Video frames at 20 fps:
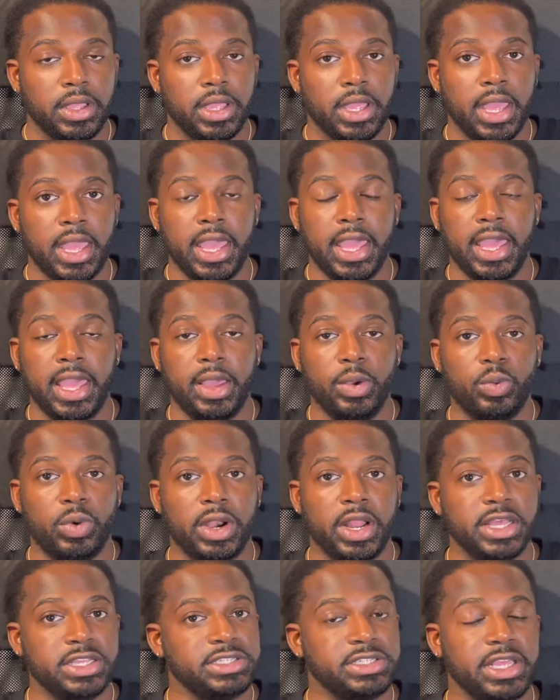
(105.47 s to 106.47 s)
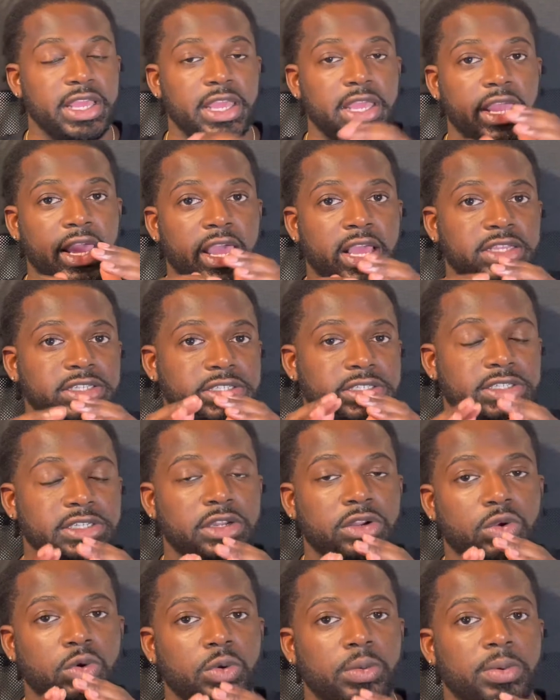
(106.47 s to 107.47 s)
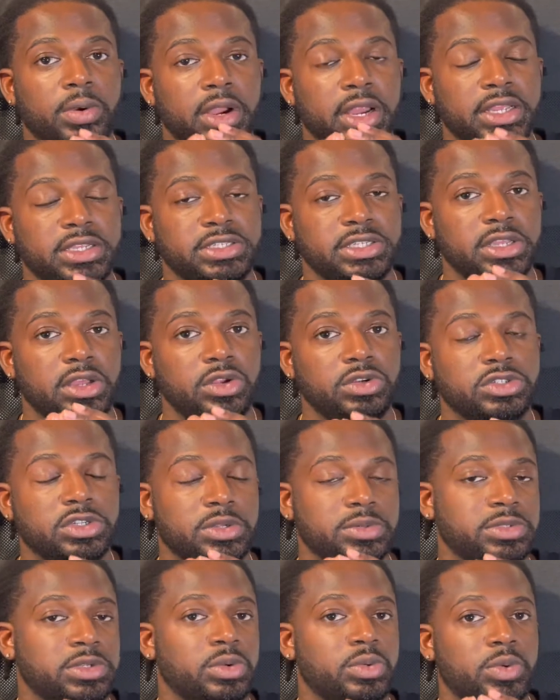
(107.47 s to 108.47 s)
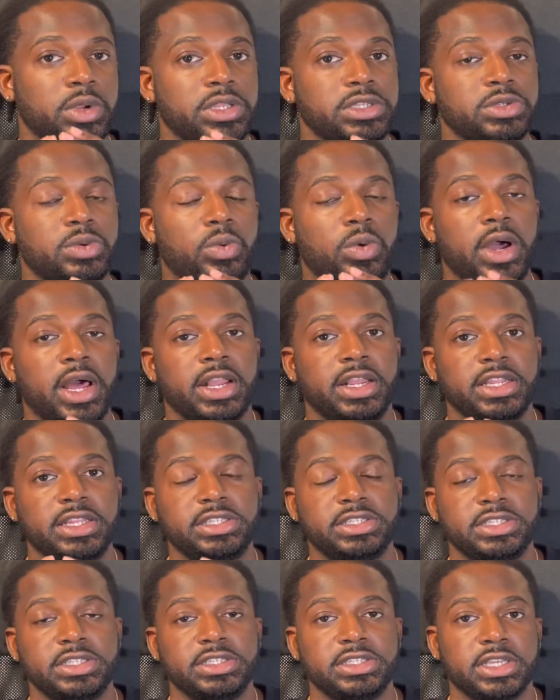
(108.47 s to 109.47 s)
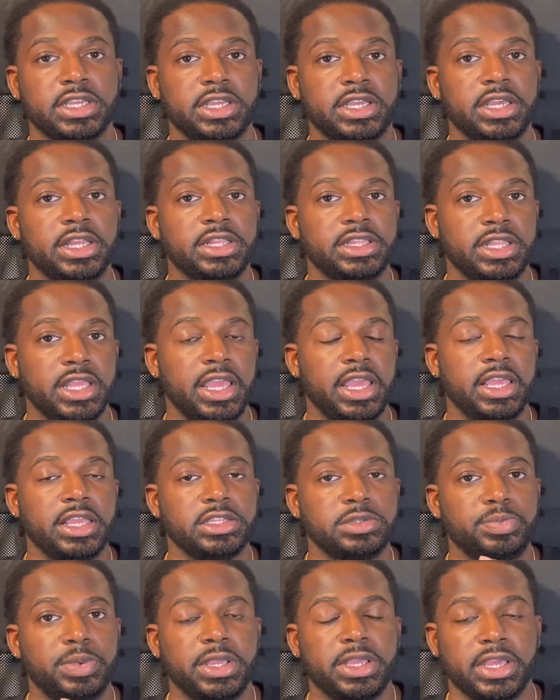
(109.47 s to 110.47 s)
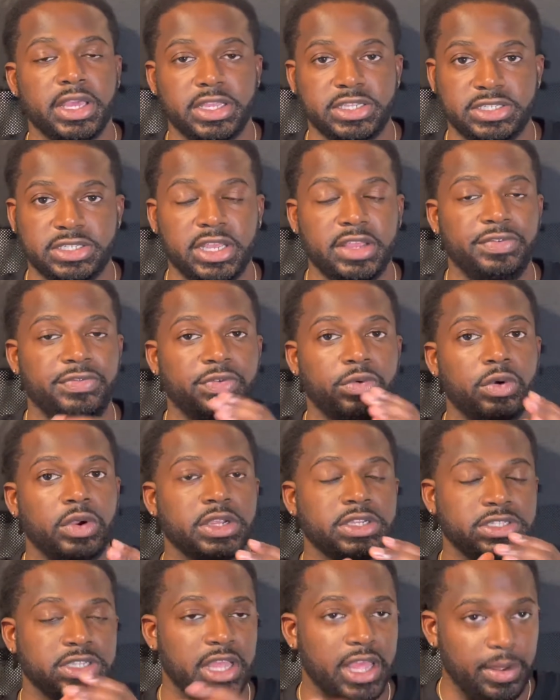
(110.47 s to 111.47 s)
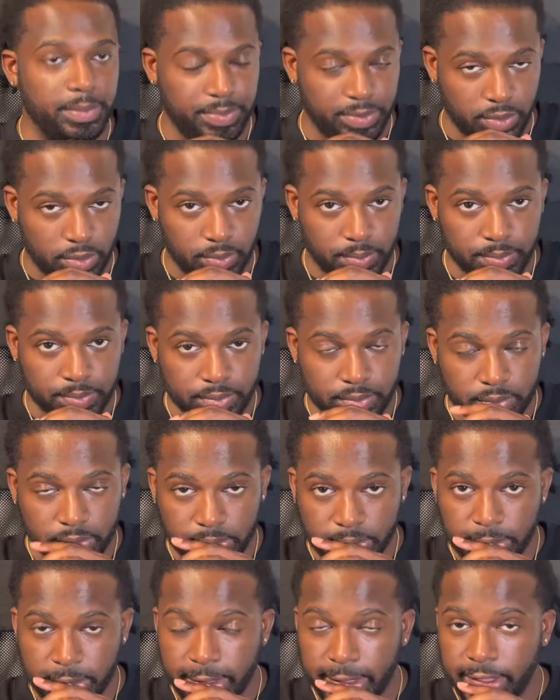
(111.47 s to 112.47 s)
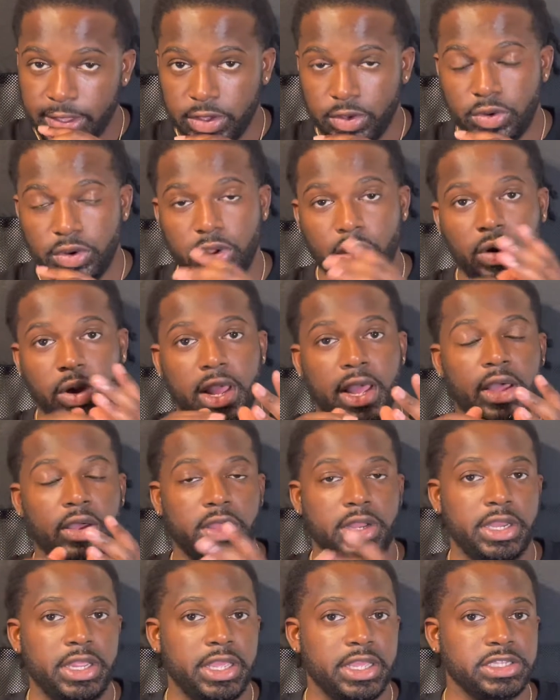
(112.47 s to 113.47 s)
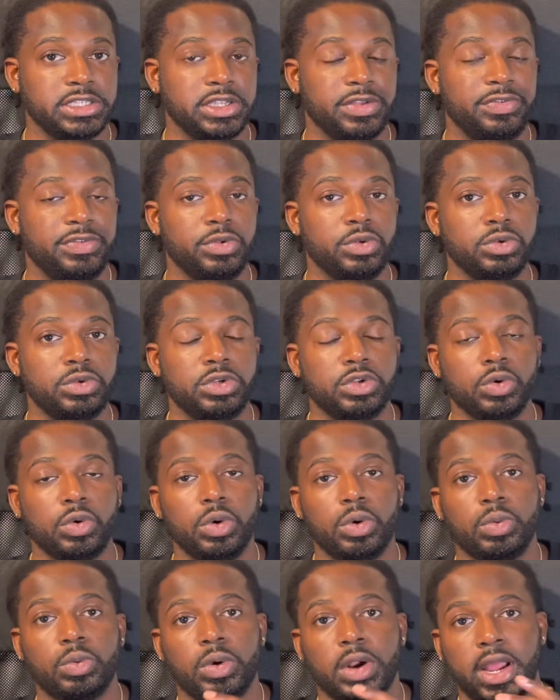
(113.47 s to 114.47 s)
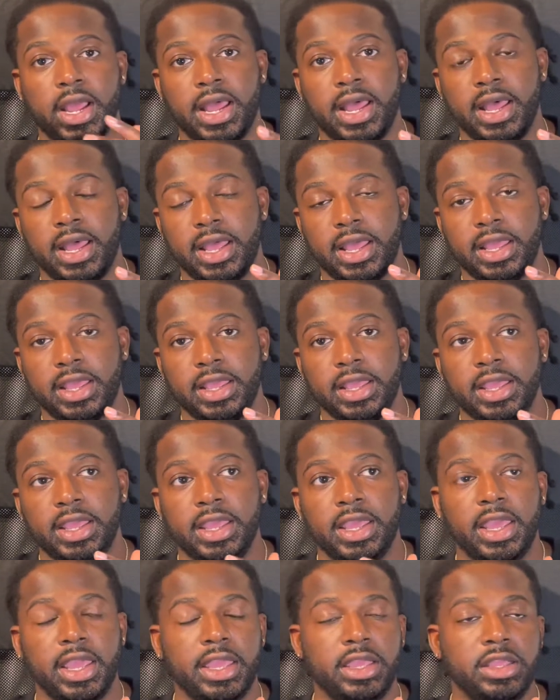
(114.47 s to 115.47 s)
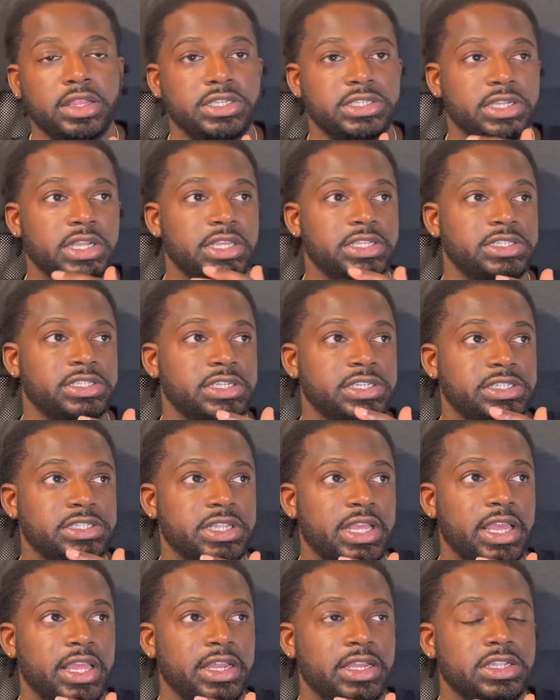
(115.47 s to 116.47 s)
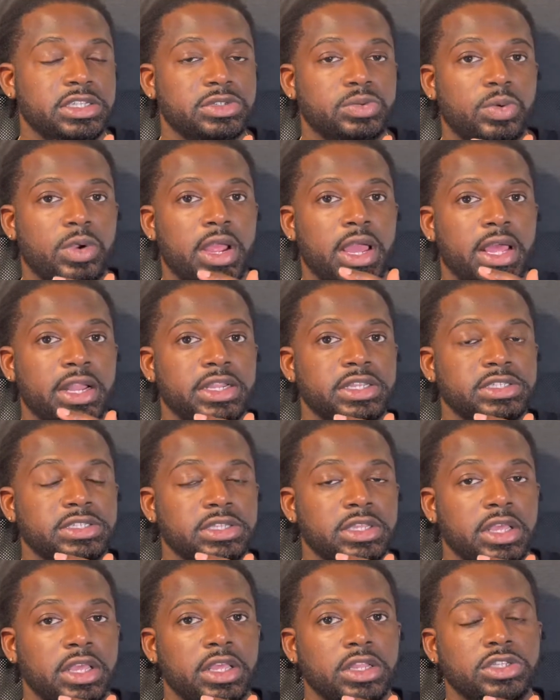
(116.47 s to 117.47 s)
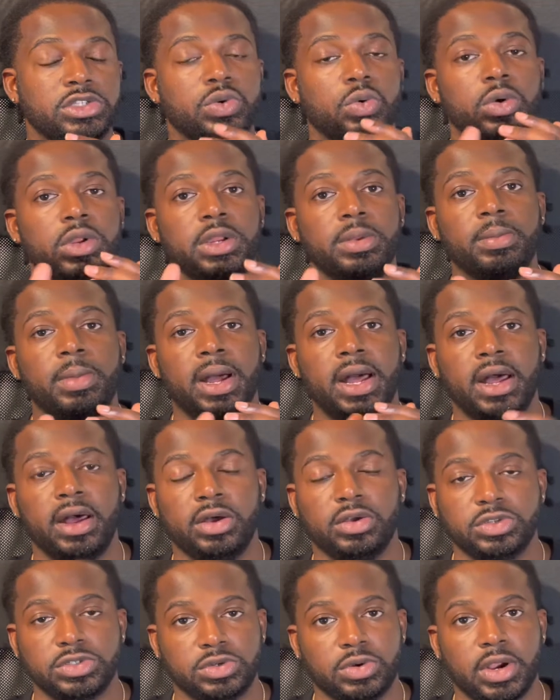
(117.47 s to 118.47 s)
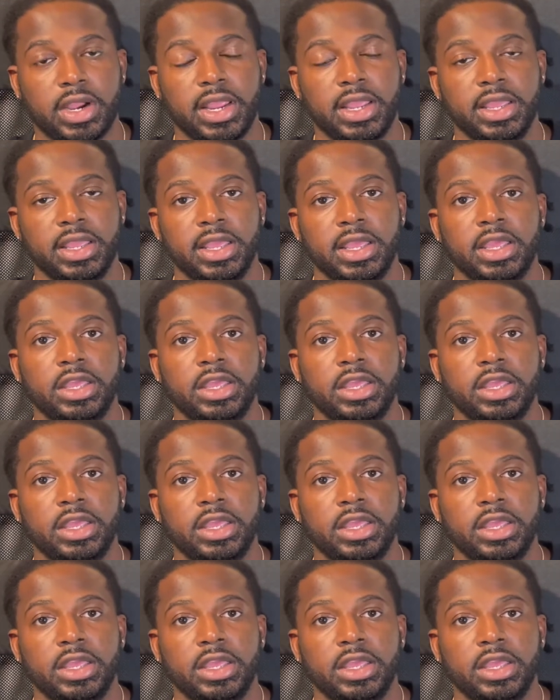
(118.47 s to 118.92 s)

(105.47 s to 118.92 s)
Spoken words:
And when I say access to the Uber XL trips, the reason why this is a good thing is because, say, for example, you know how it is. If you do a ride, and let's just say this ride is 20 miles, right?